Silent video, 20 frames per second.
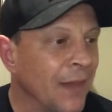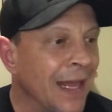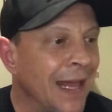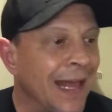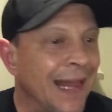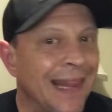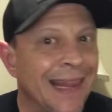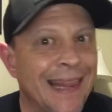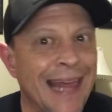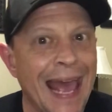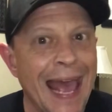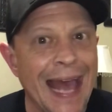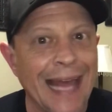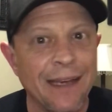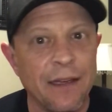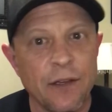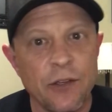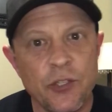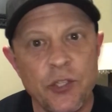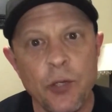that,
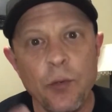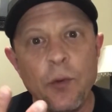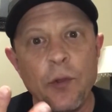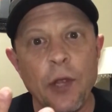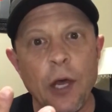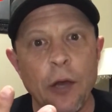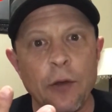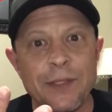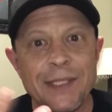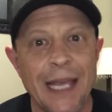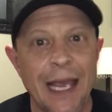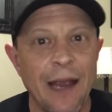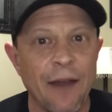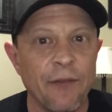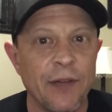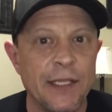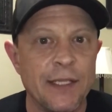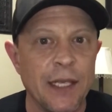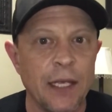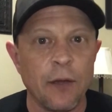2 of those every
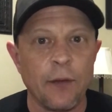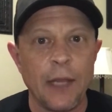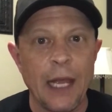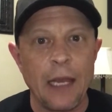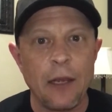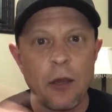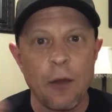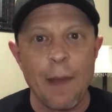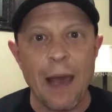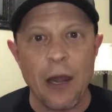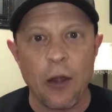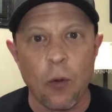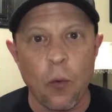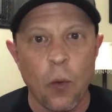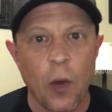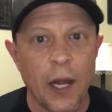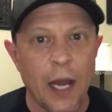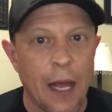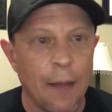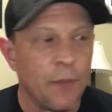single night, no matter
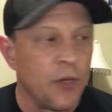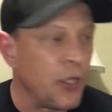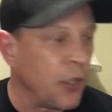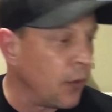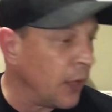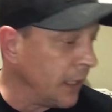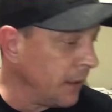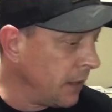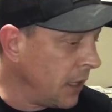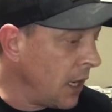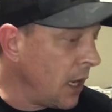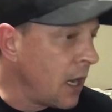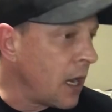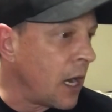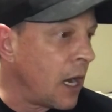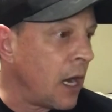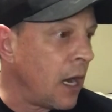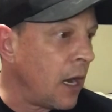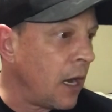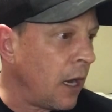what I'm doing.
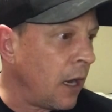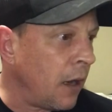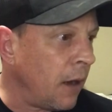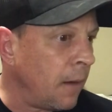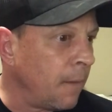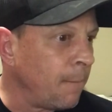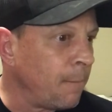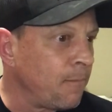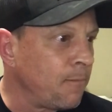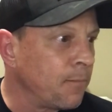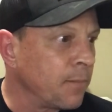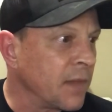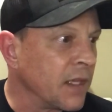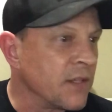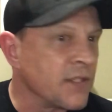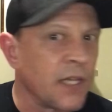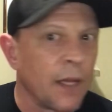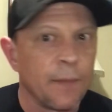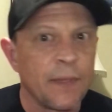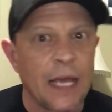
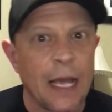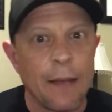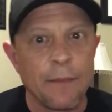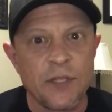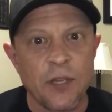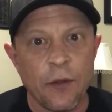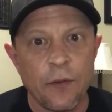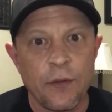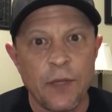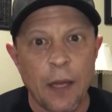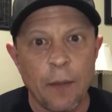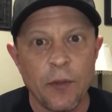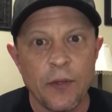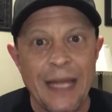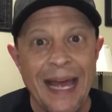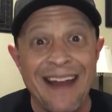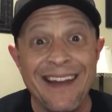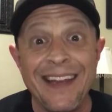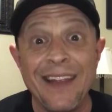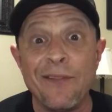Sometimes I'll double
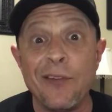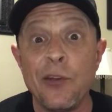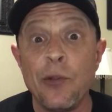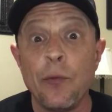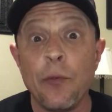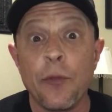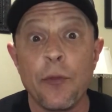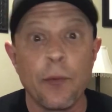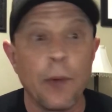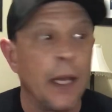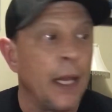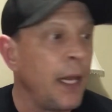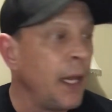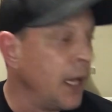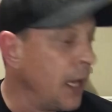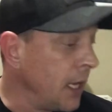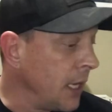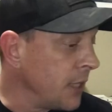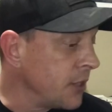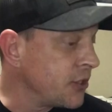down and even do 3.
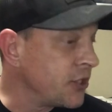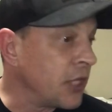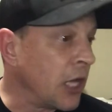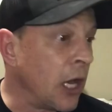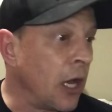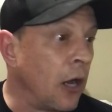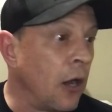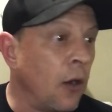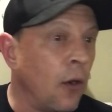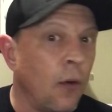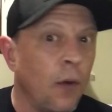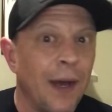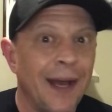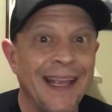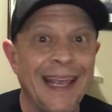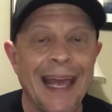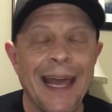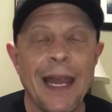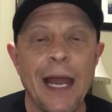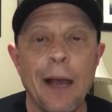So
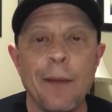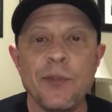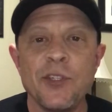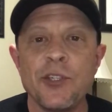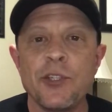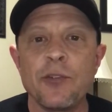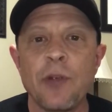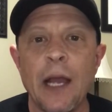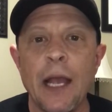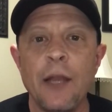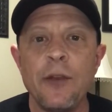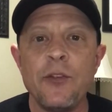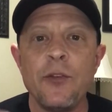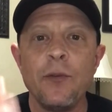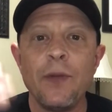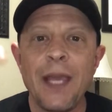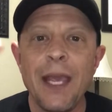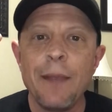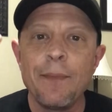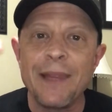again, I'm just trying to
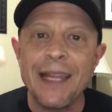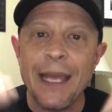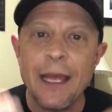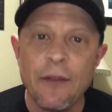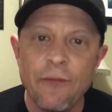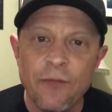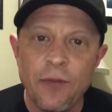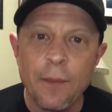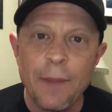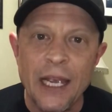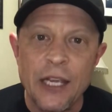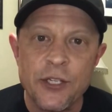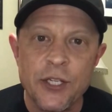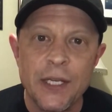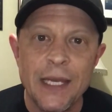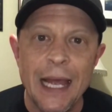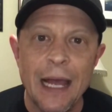keep the inflammation down